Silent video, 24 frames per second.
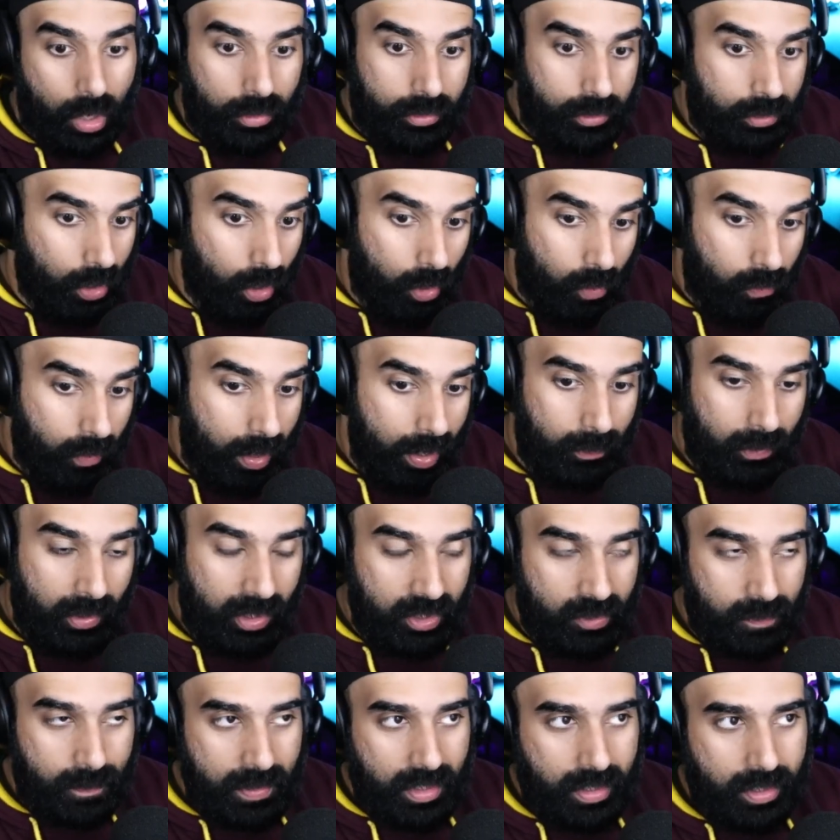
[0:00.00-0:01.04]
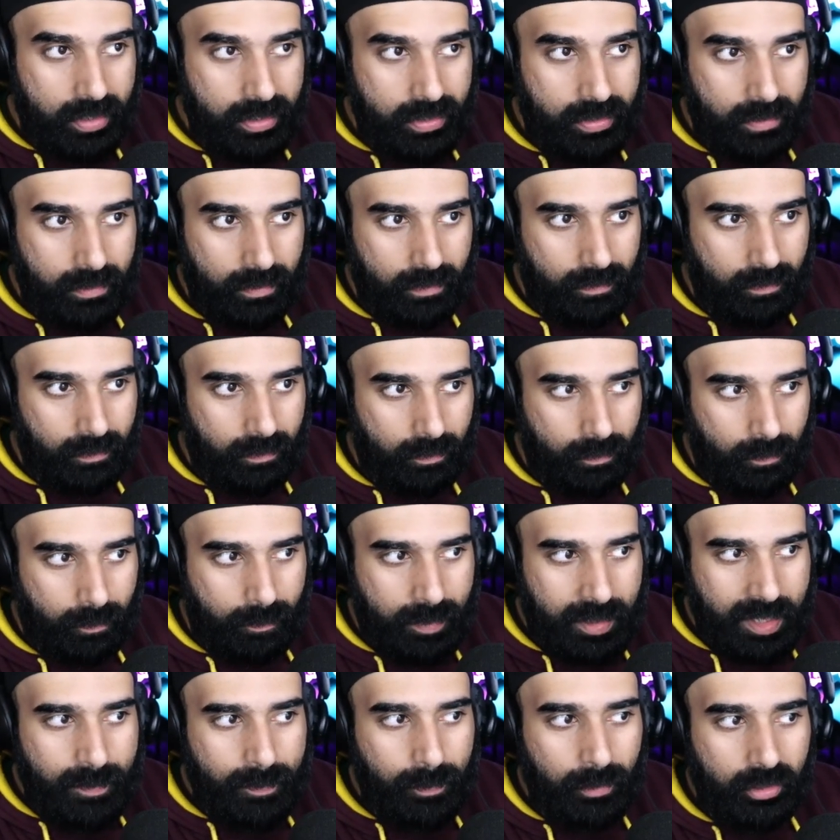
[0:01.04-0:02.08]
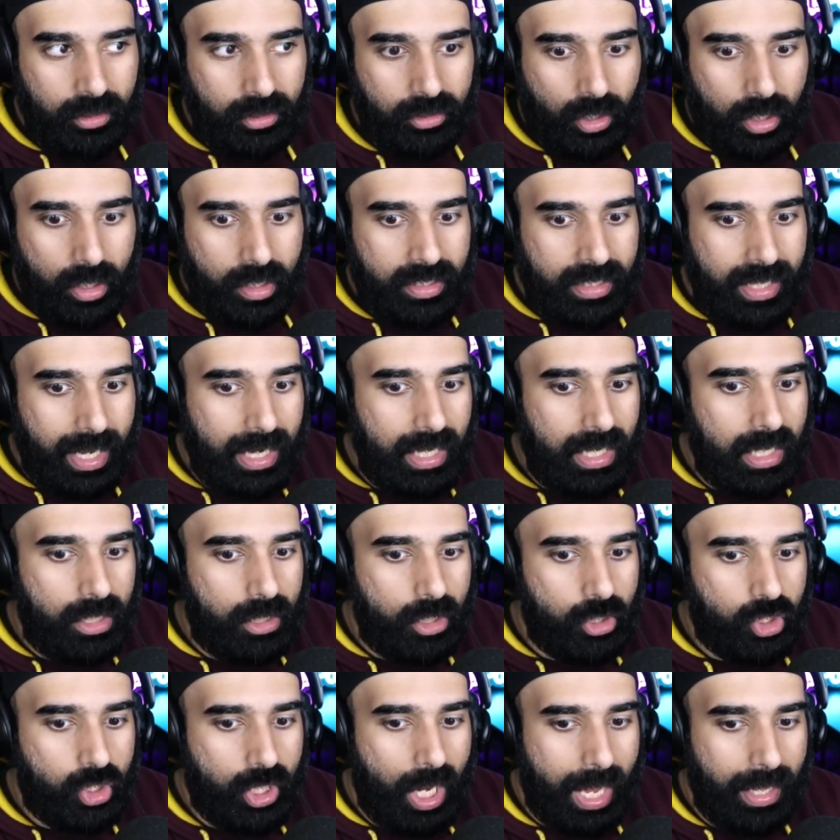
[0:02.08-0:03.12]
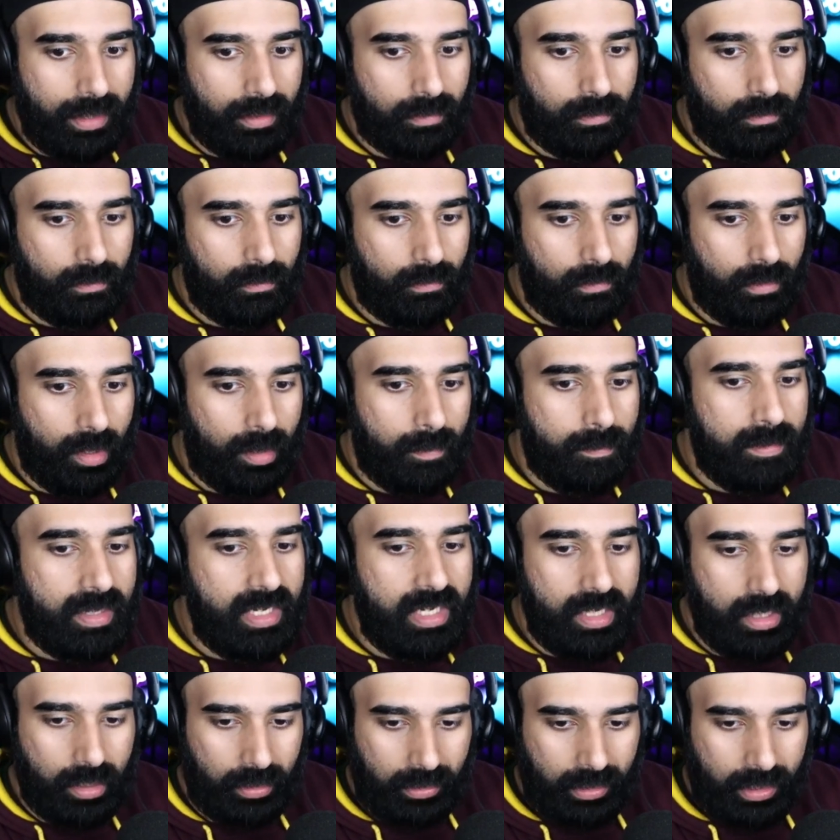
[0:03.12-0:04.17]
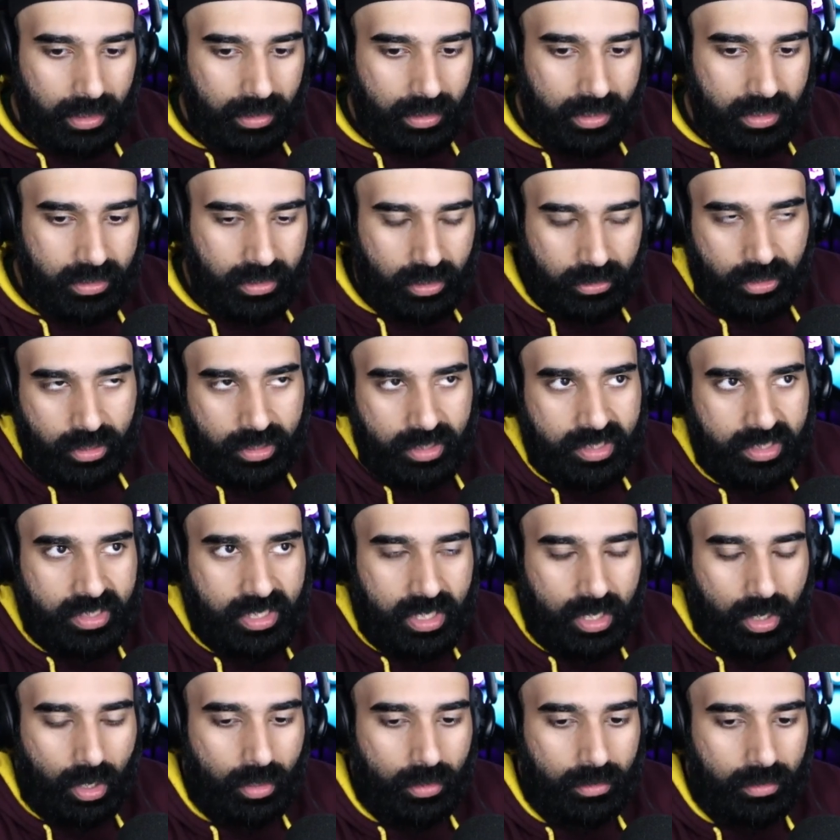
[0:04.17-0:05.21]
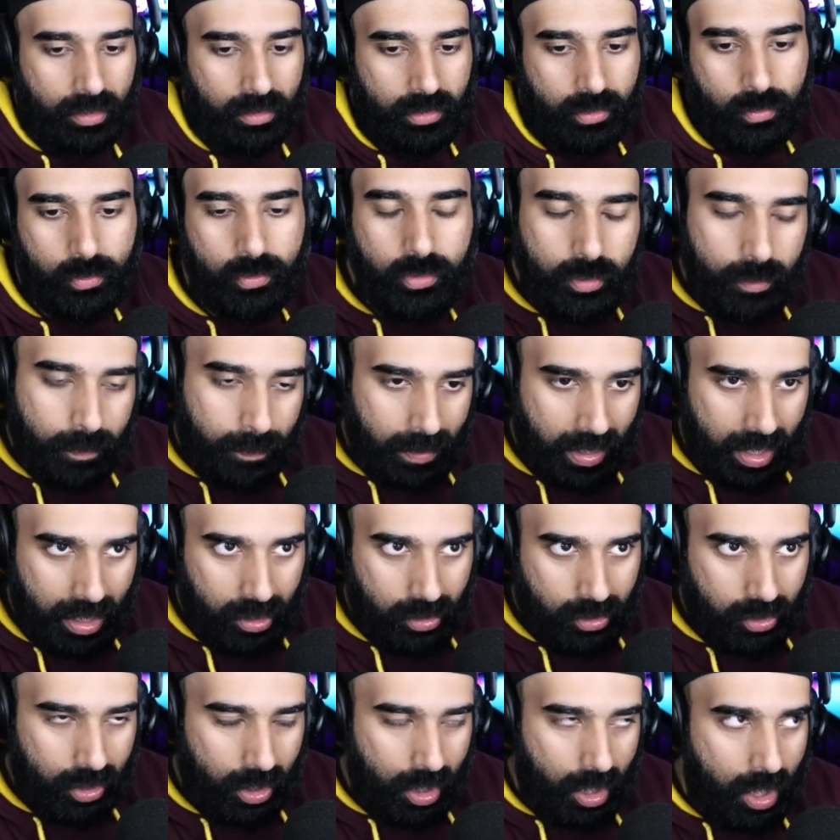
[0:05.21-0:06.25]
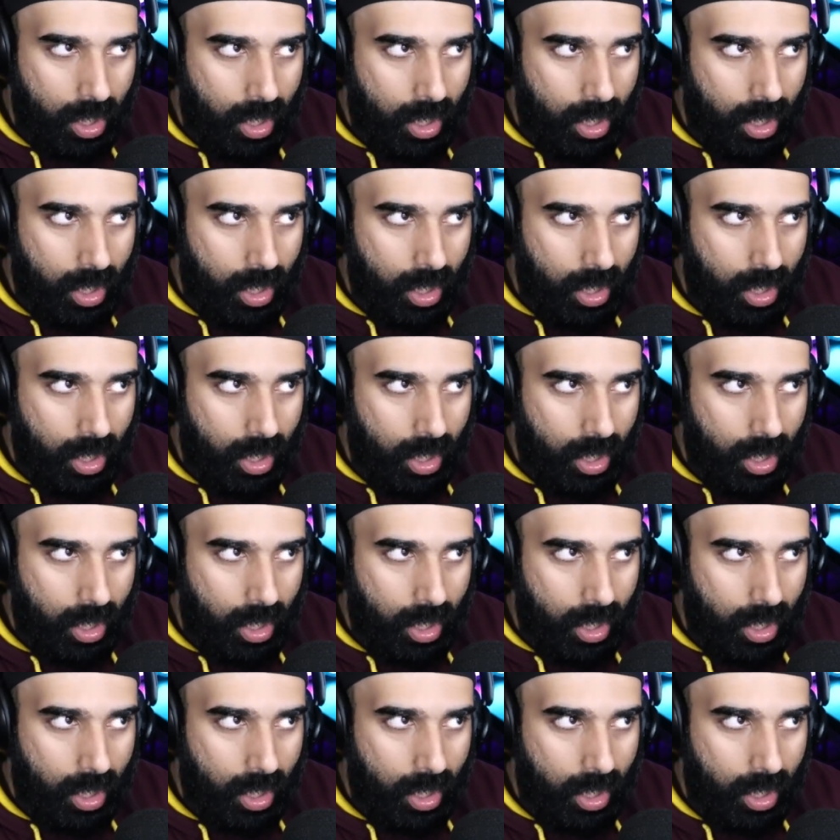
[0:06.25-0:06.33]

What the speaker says: No, Red Wings, because people start getting in the chat immediately because they'll just sit on the YouTube page.